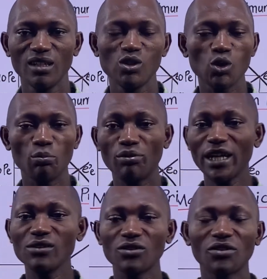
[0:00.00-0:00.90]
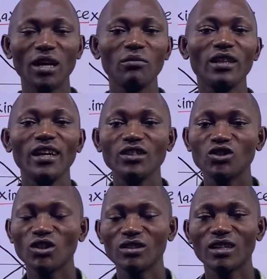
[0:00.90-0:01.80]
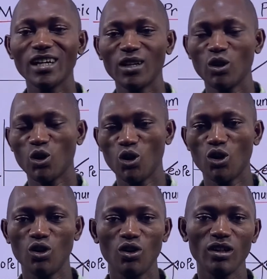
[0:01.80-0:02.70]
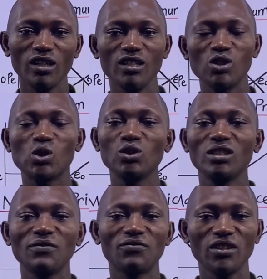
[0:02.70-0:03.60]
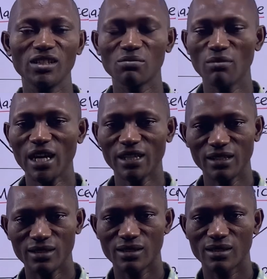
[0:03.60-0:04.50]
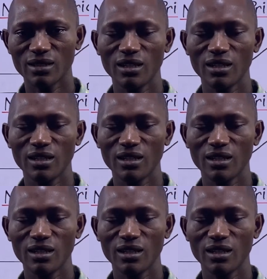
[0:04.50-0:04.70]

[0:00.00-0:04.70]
So, price determination can occur in two different markets: